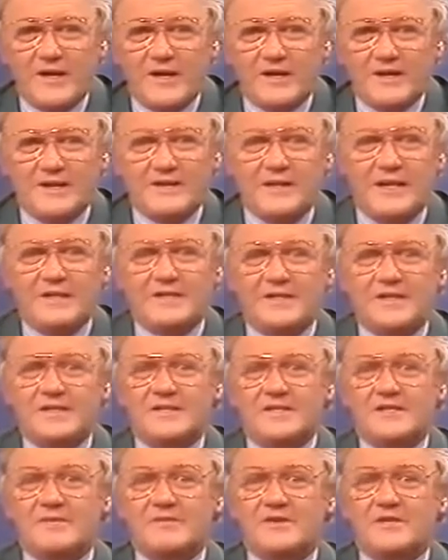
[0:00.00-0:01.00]
way back in
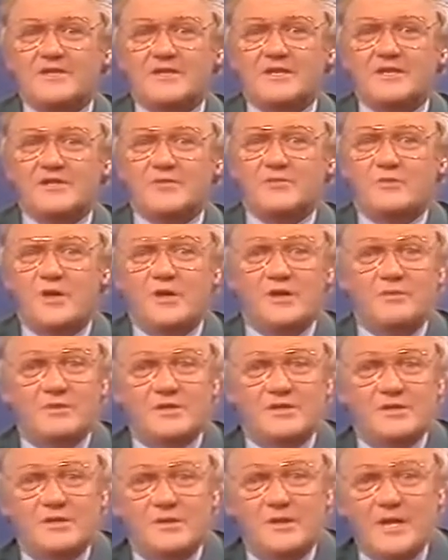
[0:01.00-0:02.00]
1976 when
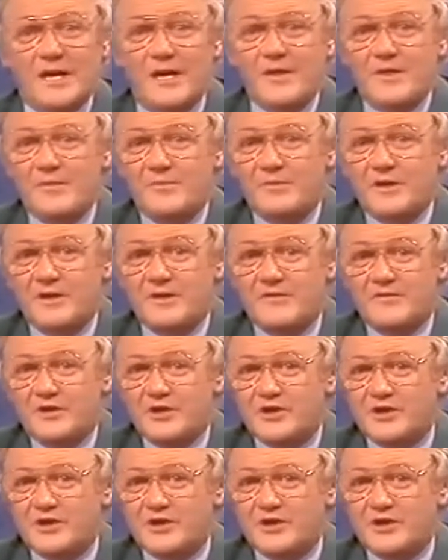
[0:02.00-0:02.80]
they were still in the B